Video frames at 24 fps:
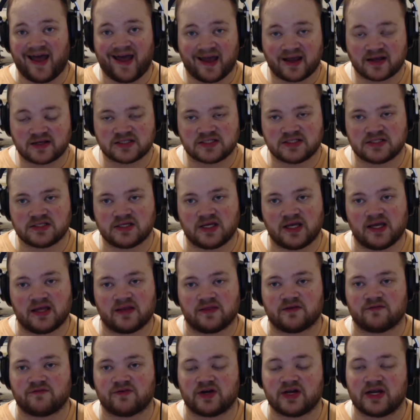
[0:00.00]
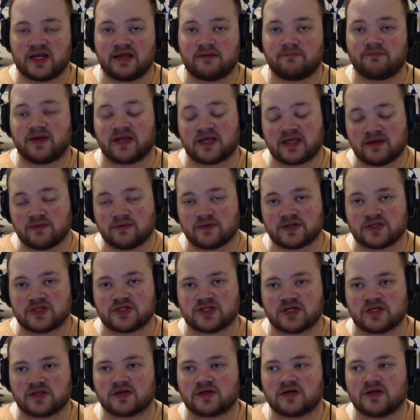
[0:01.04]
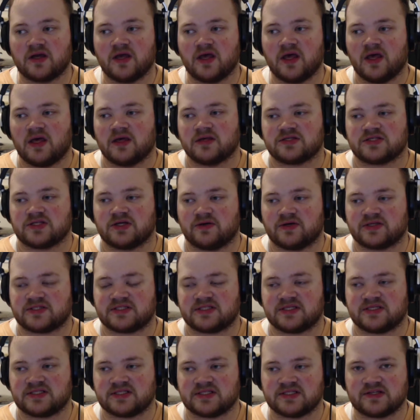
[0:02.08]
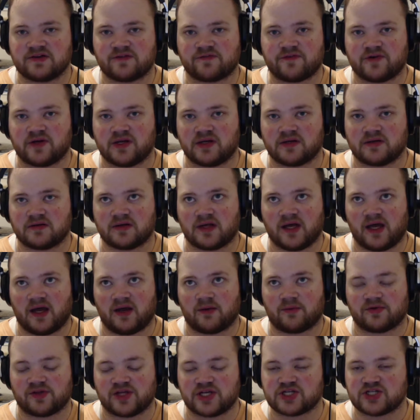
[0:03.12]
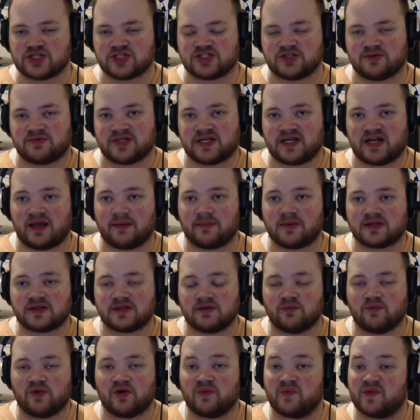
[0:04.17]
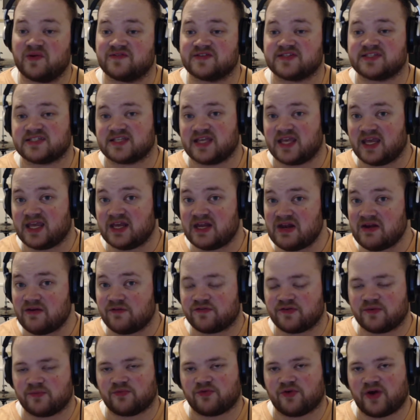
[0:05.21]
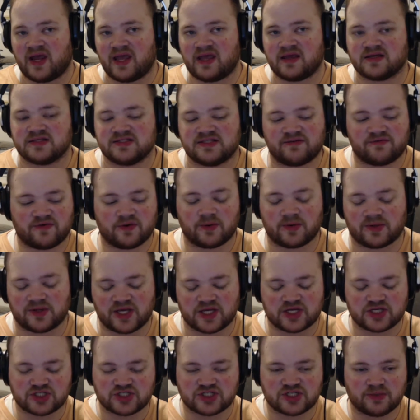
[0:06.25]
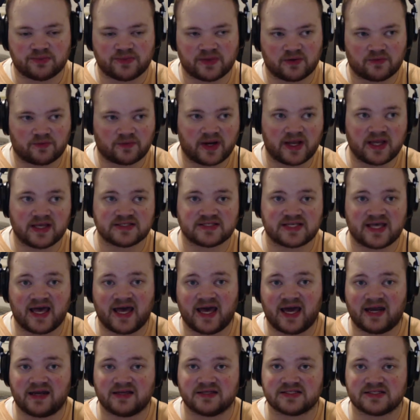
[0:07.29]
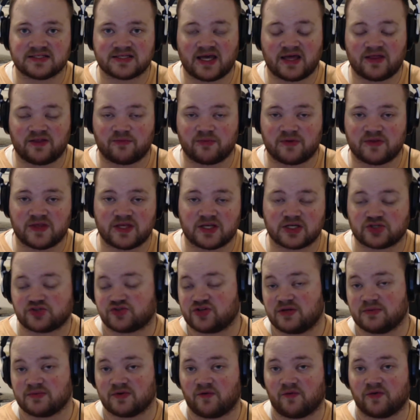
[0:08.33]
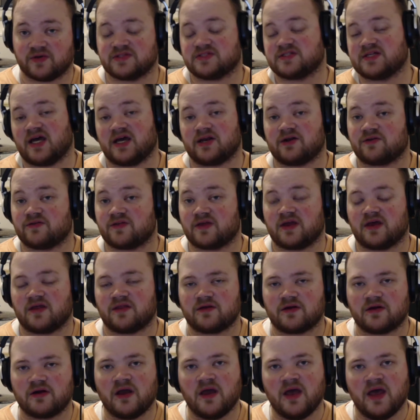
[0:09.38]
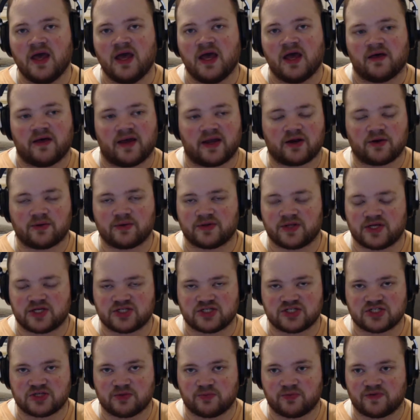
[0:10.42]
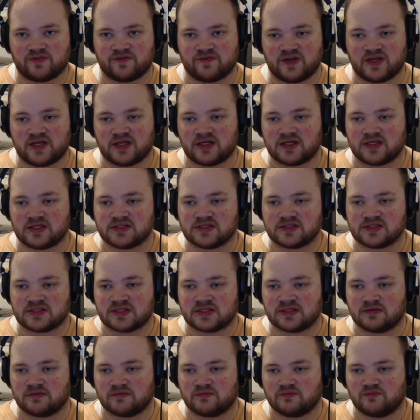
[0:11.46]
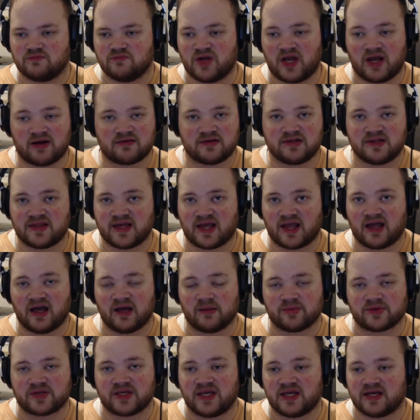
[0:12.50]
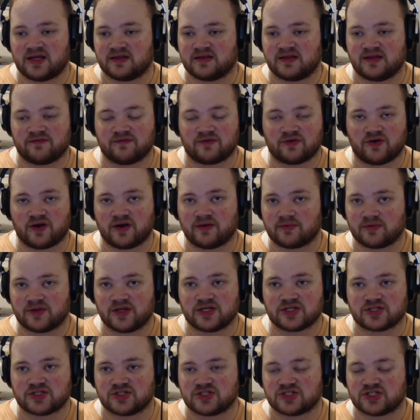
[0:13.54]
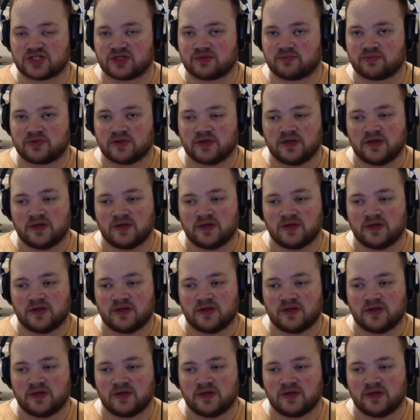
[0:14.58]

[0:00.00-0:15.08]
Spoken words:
acts, and they're very nitpicky with each other. So it's a different relationship dynamic than what we've seen from Rey, because every relationship that Rey has had has either been the extreme of one side or the other. Like her relationship with Finn is not really that complicated. They have a great relationship,